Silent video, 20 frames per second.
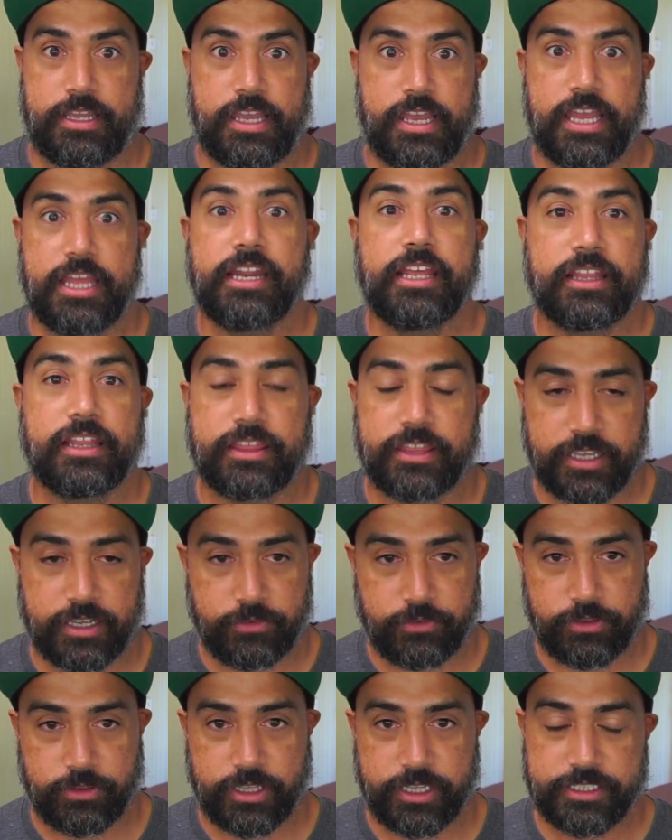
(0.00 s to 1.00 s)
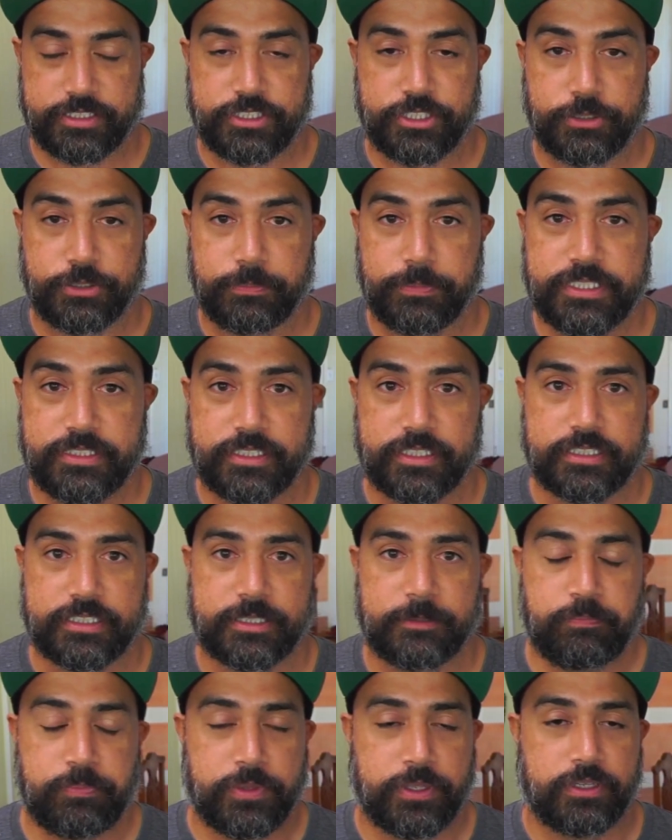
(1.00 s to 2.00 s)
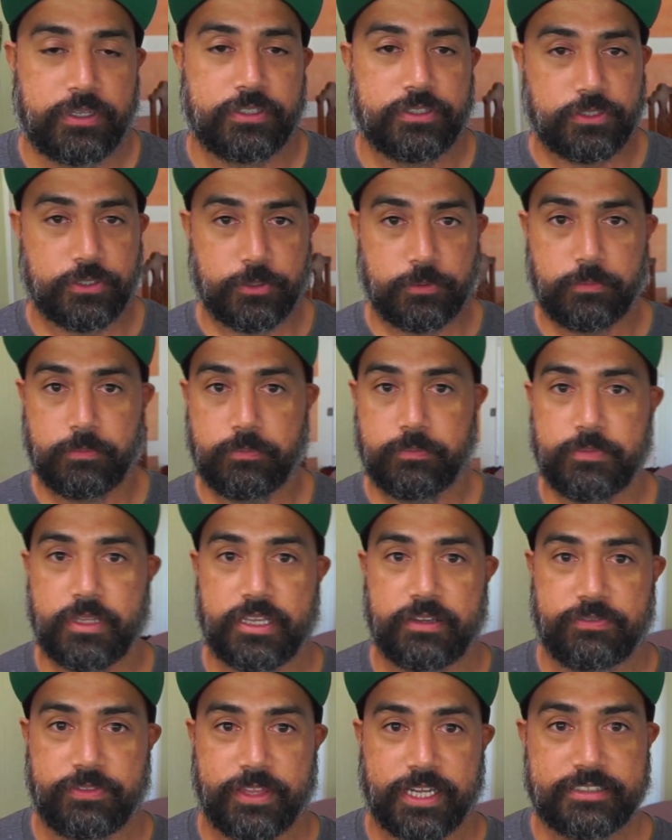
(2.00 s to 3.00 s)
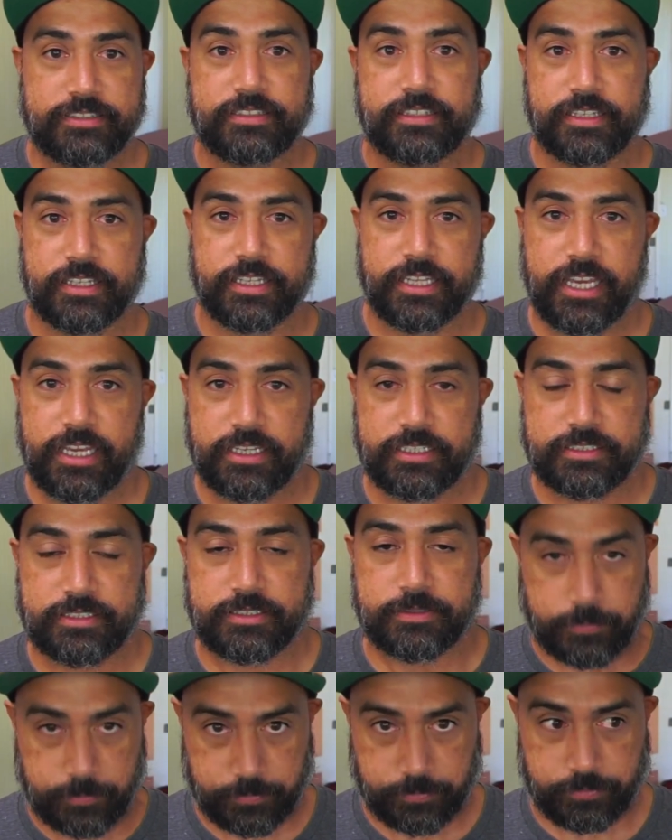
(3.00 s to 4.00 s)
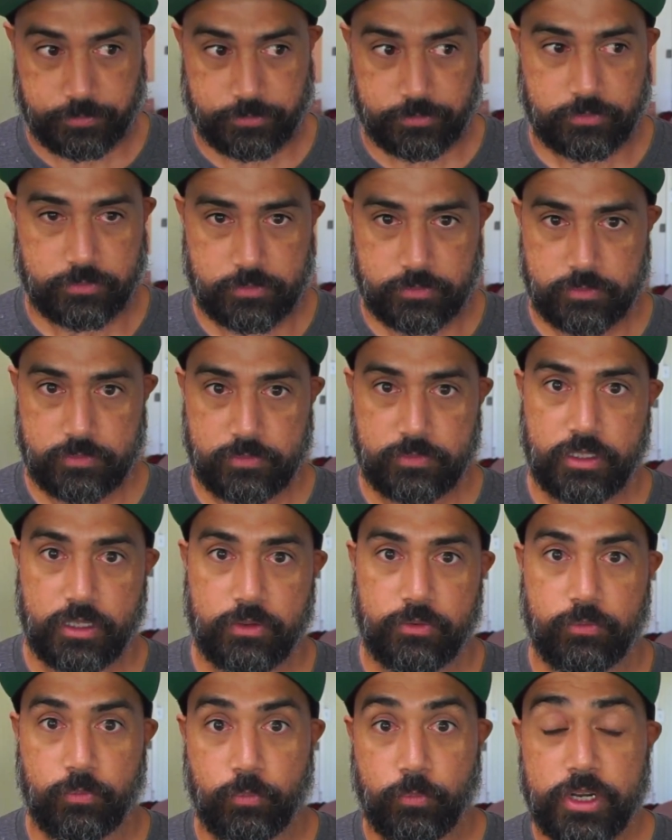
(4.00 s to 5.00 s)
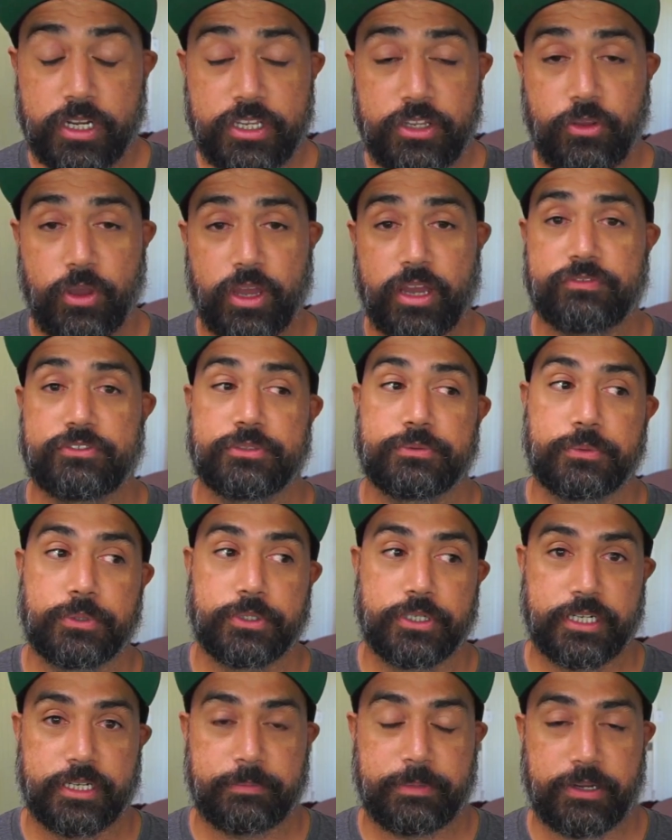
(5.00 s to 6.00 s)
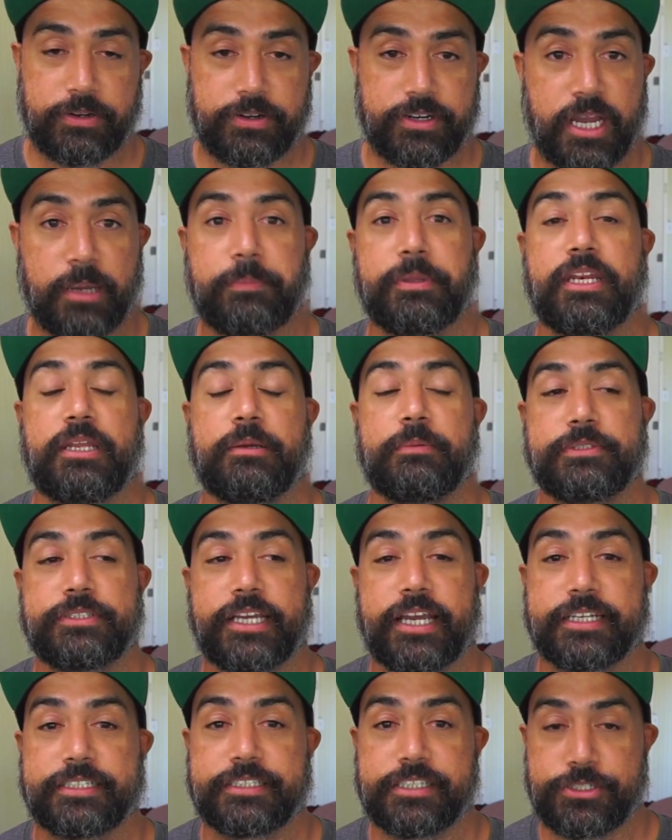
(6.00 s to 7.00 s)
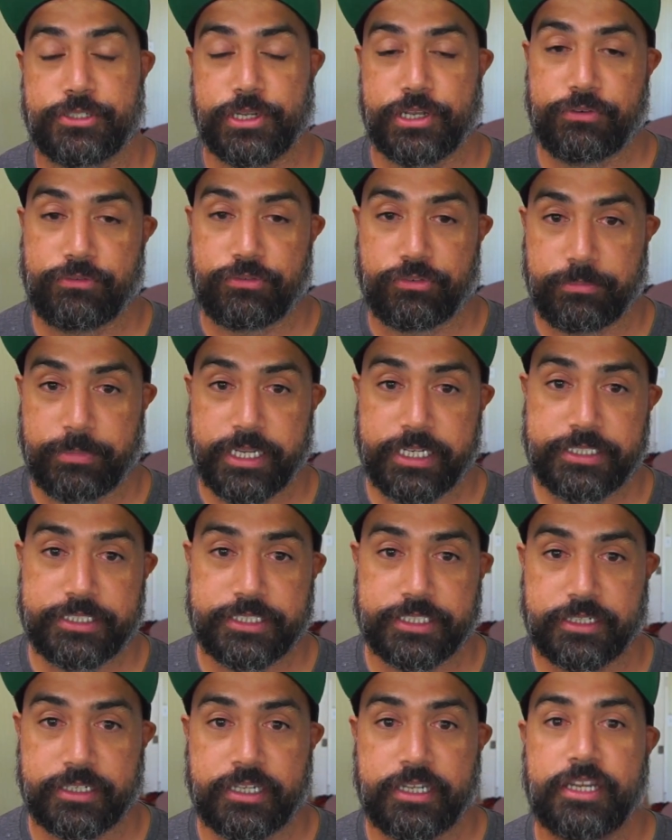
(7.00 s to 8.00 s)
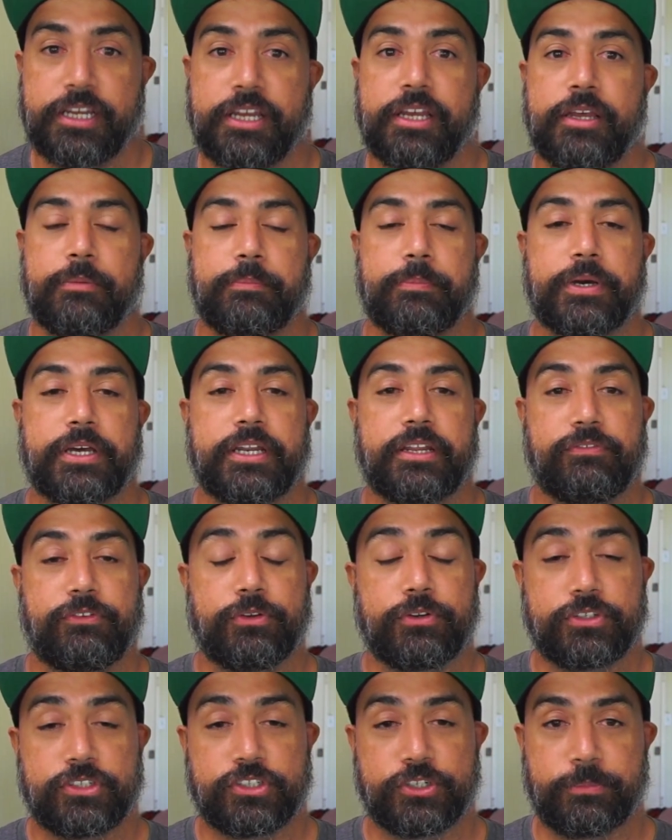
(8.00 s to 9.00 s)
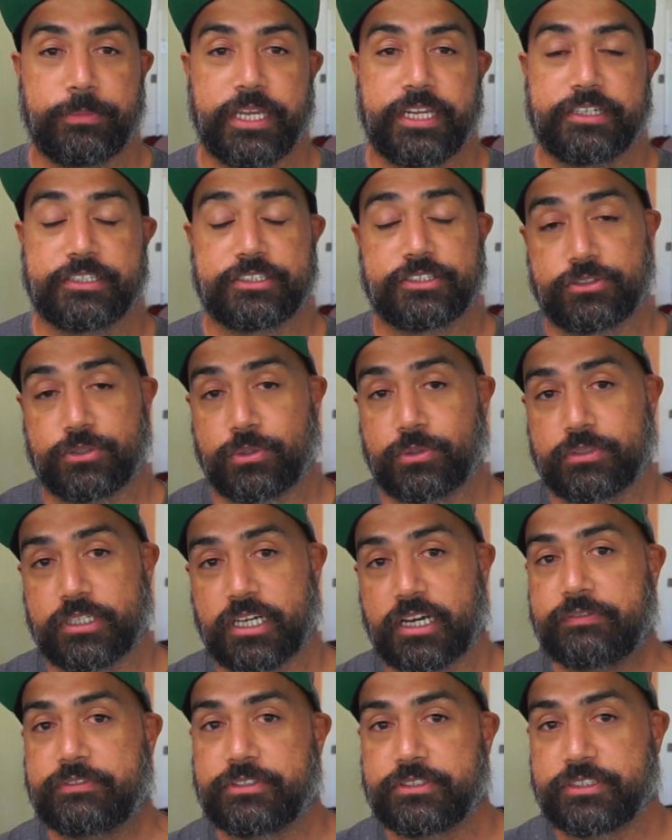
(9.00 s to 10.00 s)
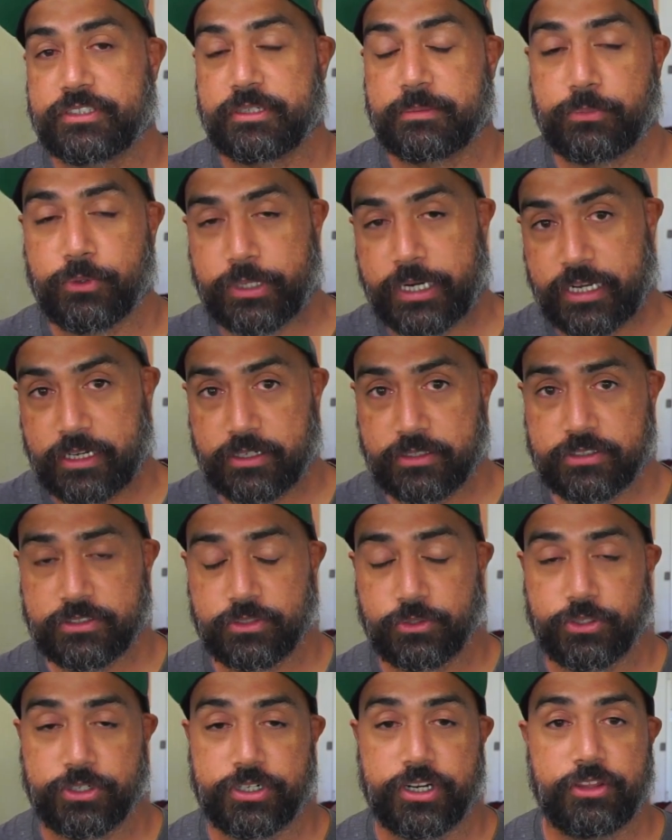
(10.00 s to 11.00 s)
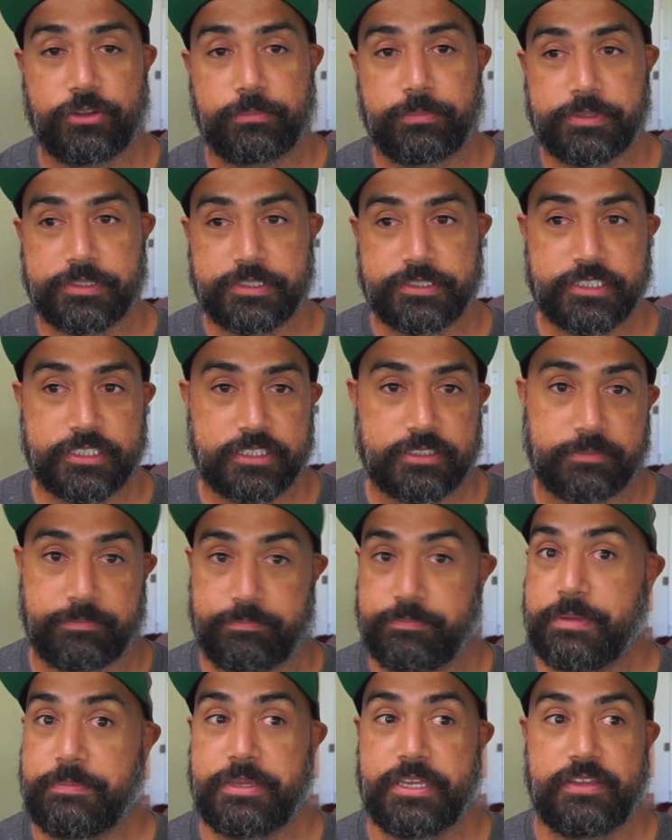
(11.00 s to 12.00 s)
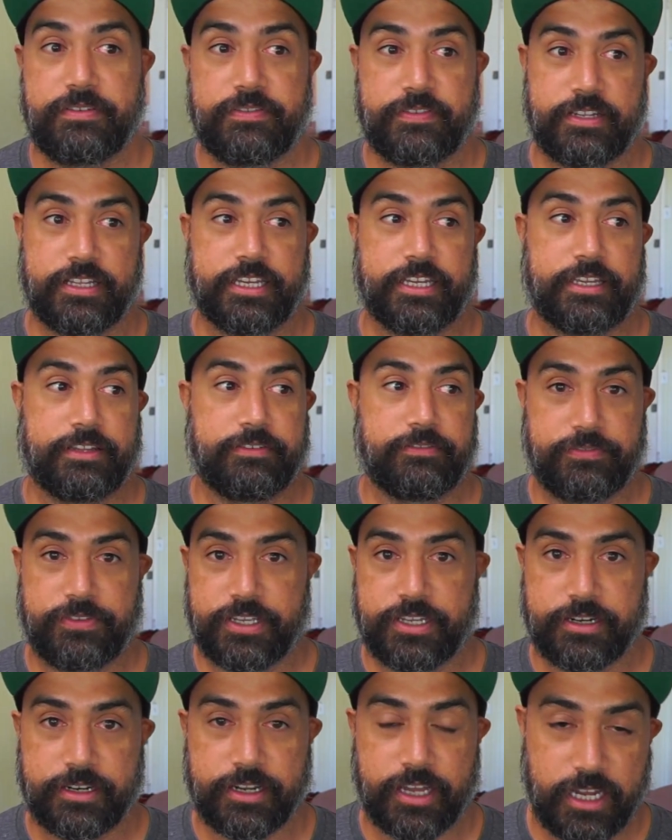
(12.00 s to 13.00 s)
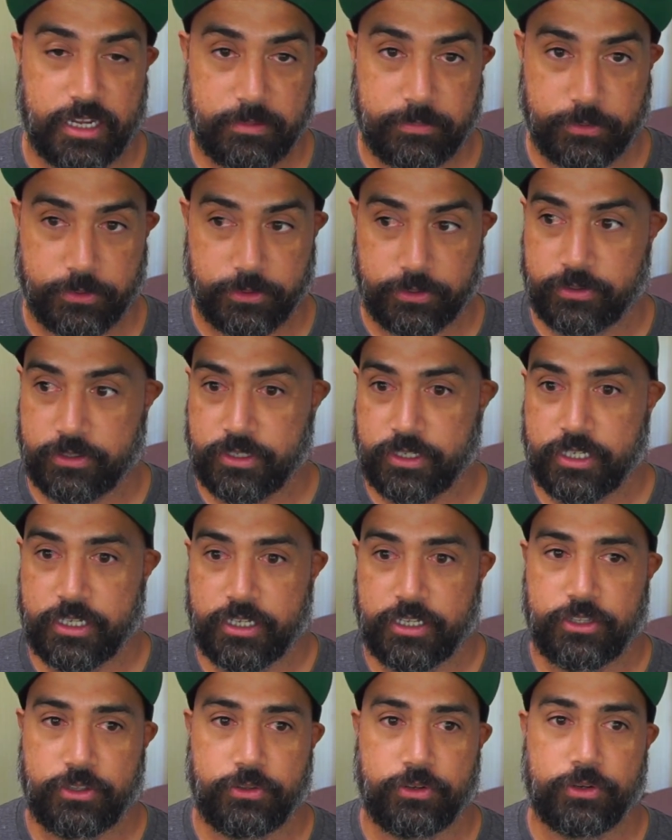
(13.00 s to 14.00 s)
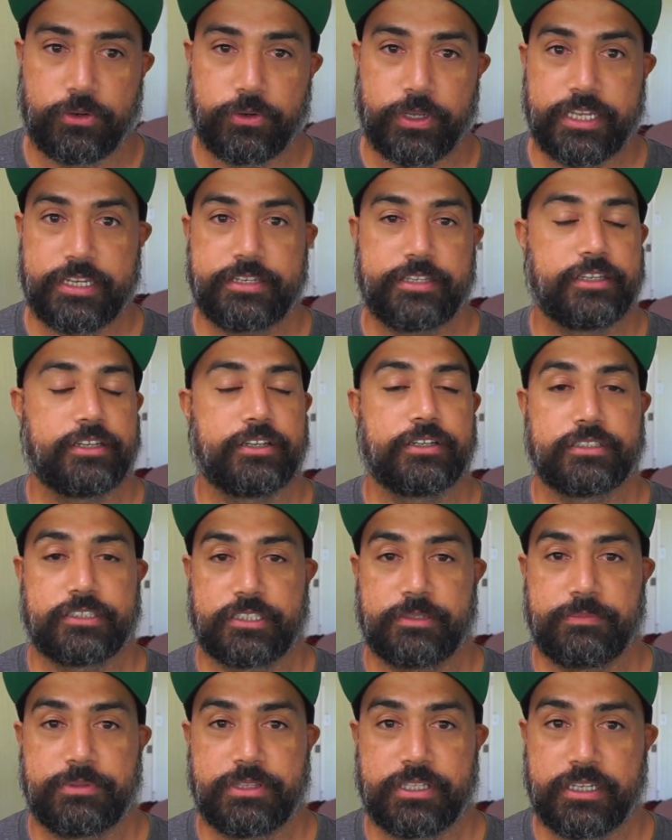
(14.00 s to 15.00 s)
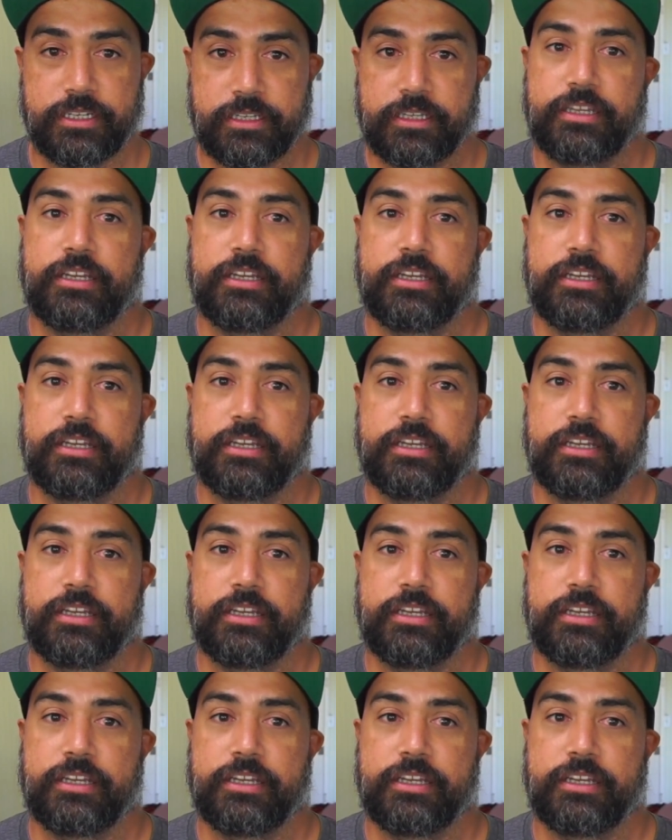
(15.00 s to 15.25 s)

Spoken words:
anything related to your business. So if that's the case, one, you have to worry about not being able to access your information. But if your domain is sold off to someone else or another business, maybe even like in Vietnam or India or something,